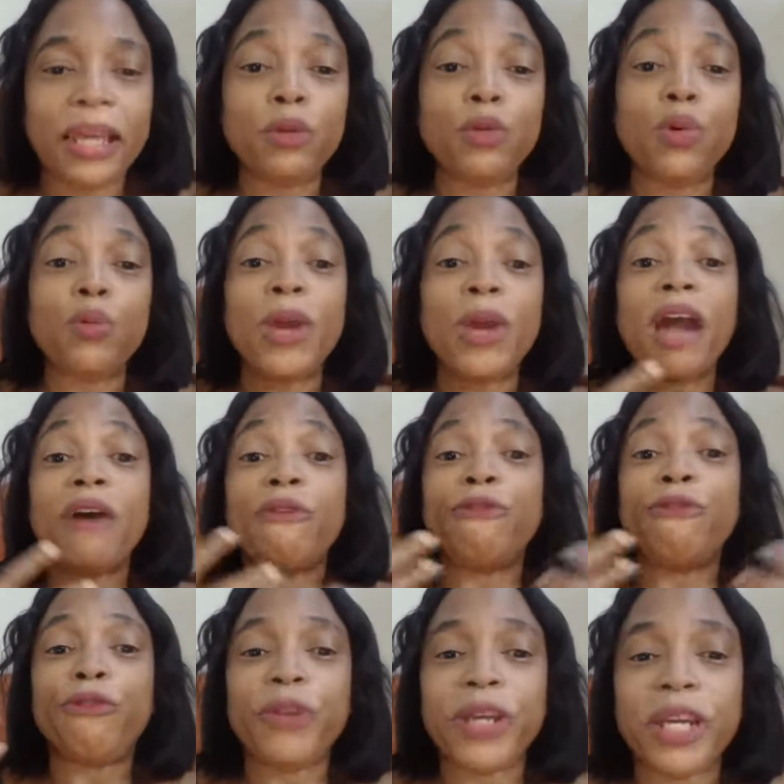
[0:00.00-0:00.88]
I know we are
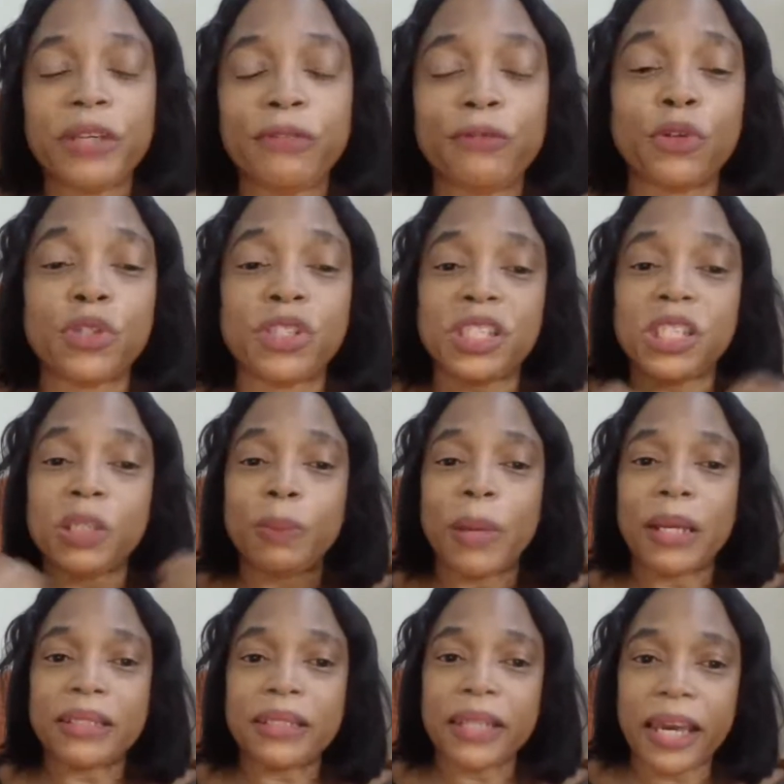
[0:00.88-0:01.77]
afraid for
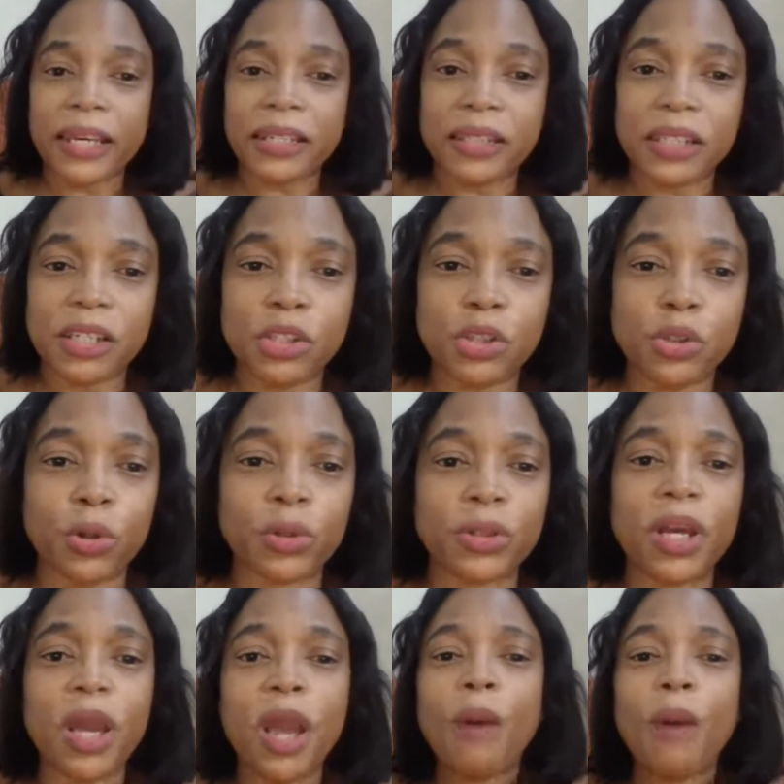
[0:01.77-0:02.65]

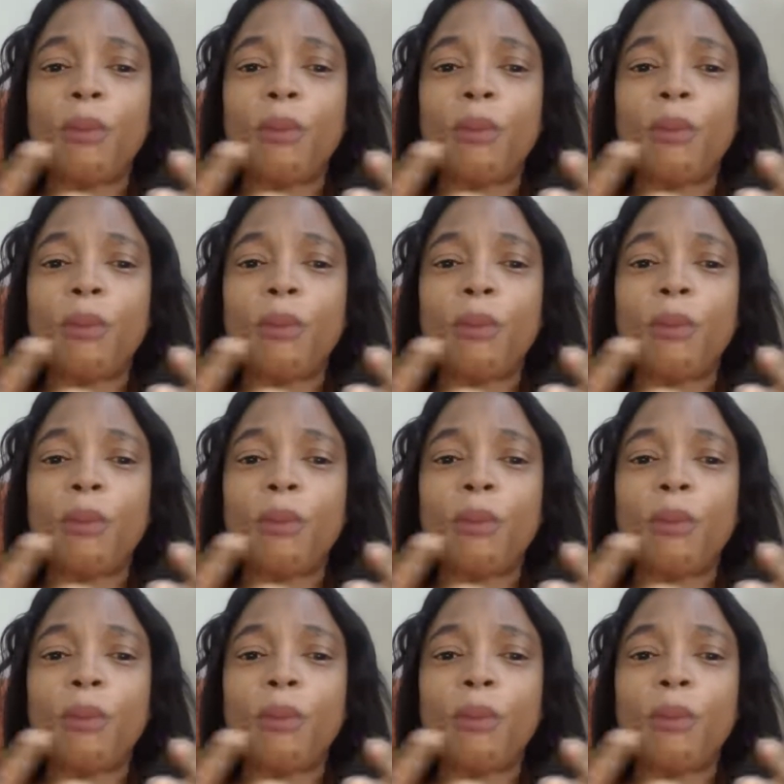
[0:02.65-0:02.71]
stigmatization,